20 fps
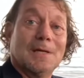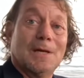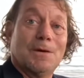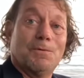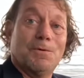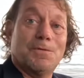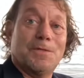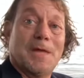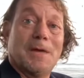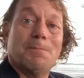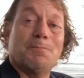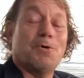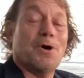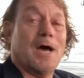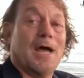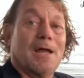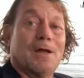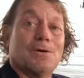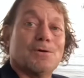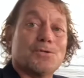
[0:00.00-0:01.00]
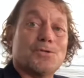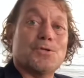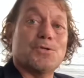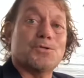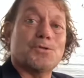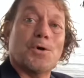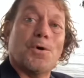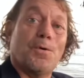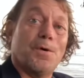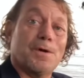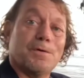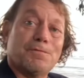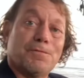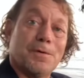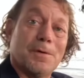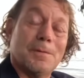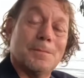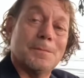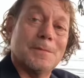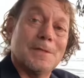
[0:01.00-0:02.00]
with empires just going
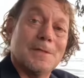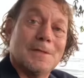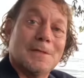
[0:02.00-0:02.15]
from